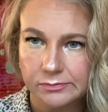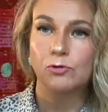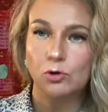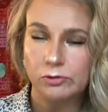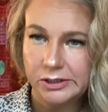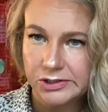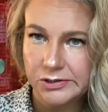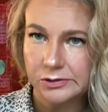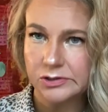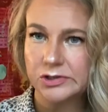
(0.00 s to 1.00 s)
For
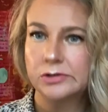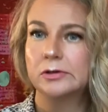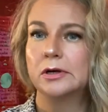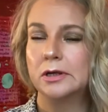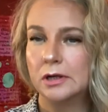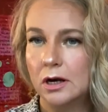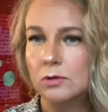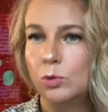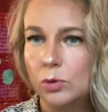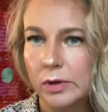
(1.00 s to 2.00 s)
instance,
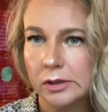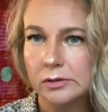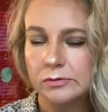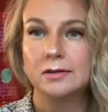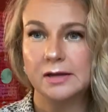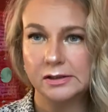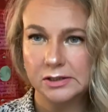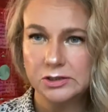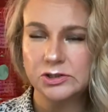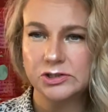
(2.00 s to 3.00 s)
young woman that
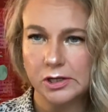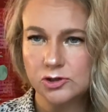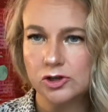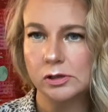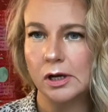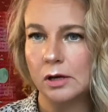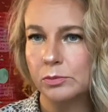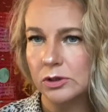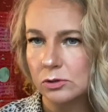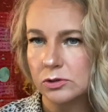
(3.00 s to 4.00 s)
is sexually
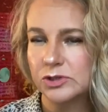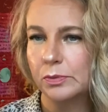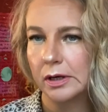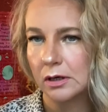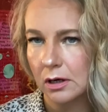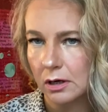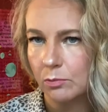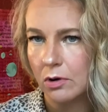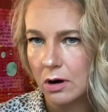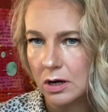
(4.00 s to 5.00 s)
abused by her
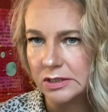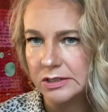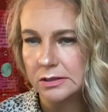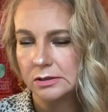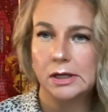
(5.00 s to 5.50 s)
boss